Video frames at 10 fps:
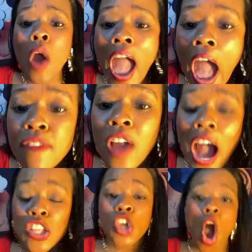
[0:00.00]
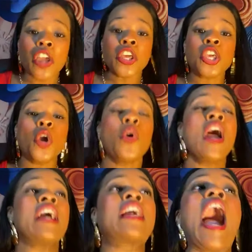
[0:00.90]
You have God talking to
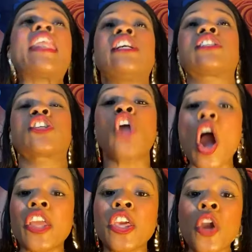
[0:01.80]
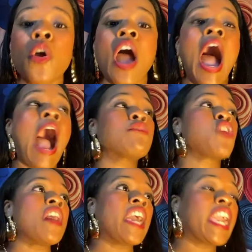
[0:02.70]
you. God is talking to you.
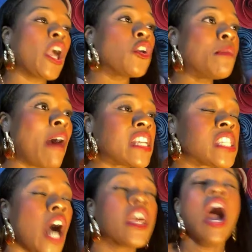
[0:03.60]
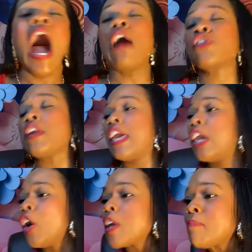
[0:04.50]
I'm trying to heal you, my son. I'm trying
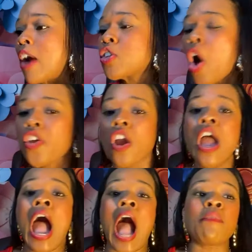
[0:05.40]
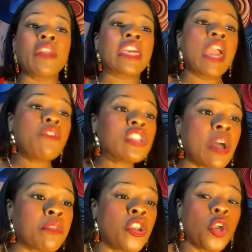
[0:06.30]
to heal you, my daughter. I want to give you
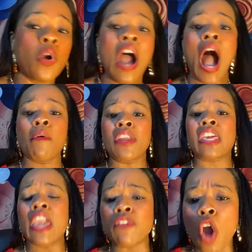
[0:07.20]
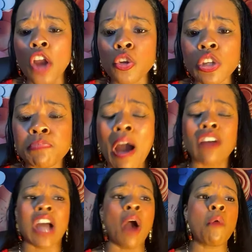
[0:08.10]
something new. I want to give you a new
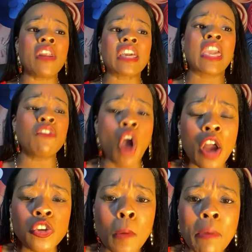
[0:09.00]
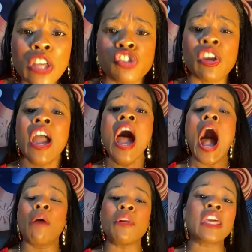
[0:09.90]
spouse. I want to give you a new ministry.
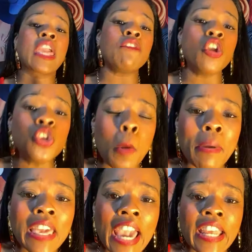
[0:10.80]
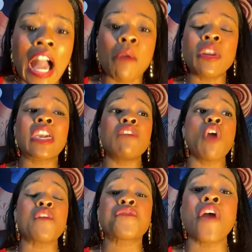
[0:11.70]
I want to give you a new beginning. I want to
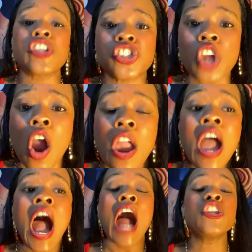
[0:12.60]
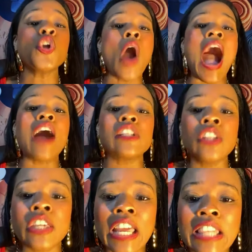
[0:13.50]
give you a fresh start, a new
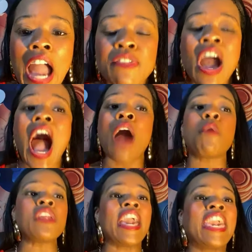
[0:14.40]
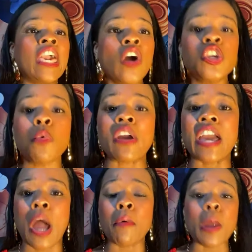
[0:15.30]
outlook in life. I want to heal you
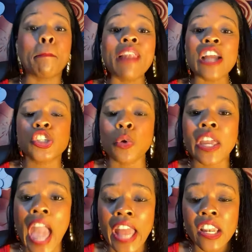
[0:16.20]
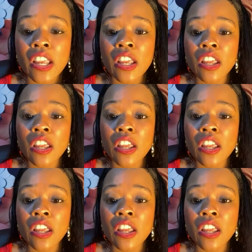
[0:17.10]
again. I want to bless you again.